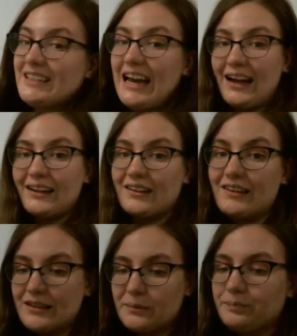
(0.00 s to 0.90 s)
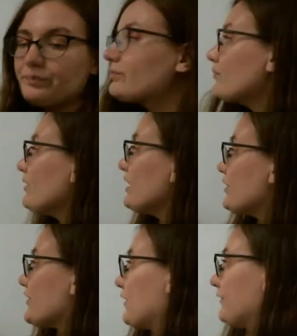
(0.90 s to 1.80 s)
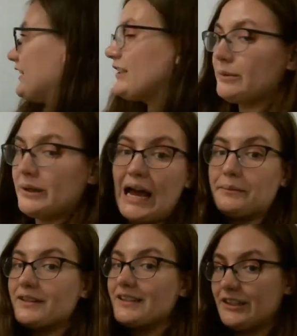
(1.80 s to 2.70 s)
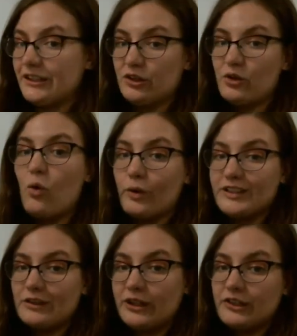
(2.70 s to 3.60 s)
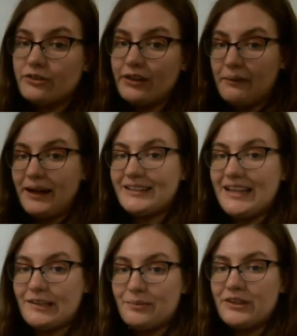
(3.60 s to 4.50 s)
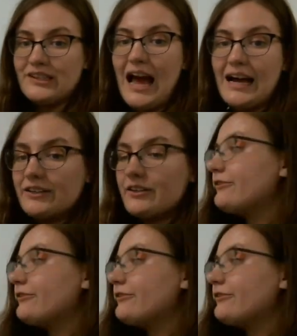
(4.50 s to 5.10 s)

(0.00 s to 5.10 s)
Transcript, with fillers: tenths. So for this one, I'm still always going to write my decimals as